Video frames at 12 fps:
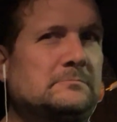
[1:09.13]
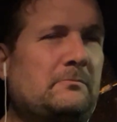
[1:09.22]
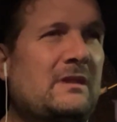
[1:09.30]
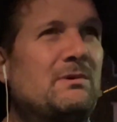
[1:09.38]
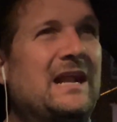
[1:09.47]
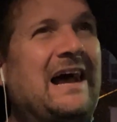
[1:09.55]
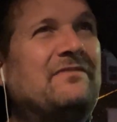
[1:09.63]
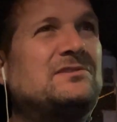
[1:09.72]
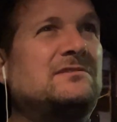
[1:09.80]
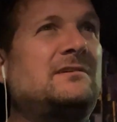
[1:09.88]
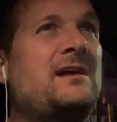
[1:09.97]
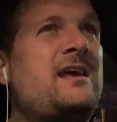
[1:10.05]
But
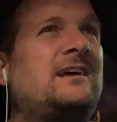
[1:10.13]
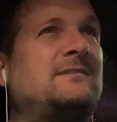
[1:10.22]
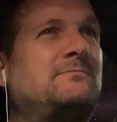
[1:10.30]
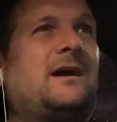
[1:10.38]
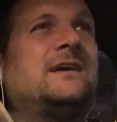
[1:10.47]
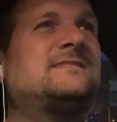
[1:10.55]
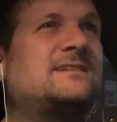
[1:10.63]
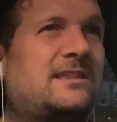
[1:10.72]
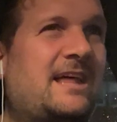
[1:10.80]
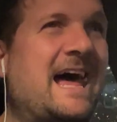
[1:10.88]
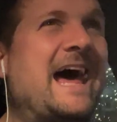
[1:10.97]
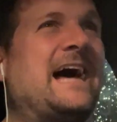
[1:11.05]
after my
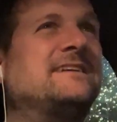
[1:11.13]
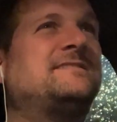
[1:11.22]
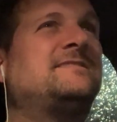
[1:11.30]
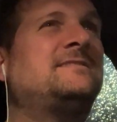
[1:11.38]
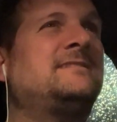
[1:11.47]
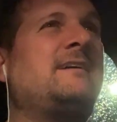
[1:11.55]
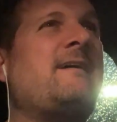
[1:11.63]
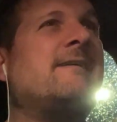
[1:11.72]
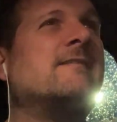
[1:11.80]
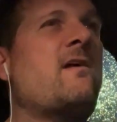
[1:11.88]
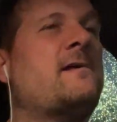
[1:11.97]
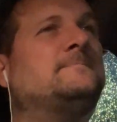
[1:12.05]
class,
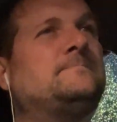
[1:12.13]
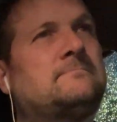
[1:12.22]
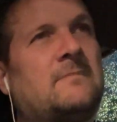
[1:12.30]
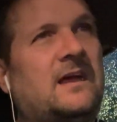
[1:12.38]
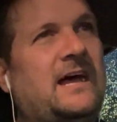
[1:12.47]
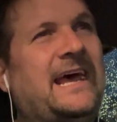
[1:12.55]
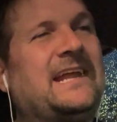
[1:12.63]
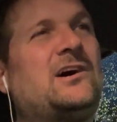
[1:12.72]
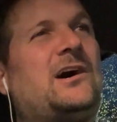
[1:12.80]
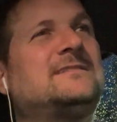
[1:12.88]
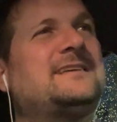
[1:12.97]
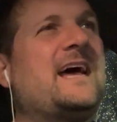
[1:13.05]
I head
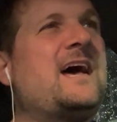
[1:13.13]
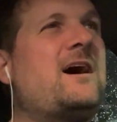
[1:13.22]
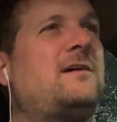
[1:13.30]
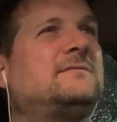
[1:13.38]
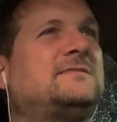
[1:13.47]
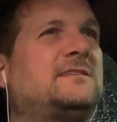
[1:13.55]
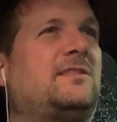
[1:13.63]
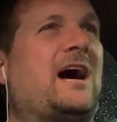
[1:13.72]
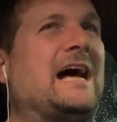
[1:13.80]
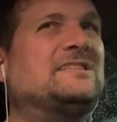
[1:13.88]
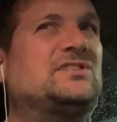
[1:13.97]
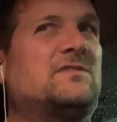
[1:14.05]
on down to
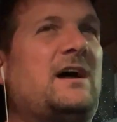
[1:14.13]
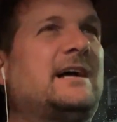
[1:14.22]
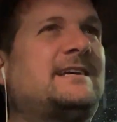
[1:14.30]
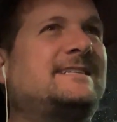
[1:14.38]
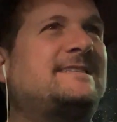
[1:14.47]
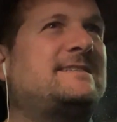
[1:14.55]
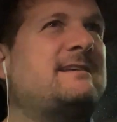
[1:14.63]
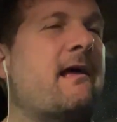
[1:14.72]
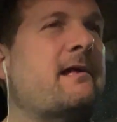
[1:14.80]
Las Trancas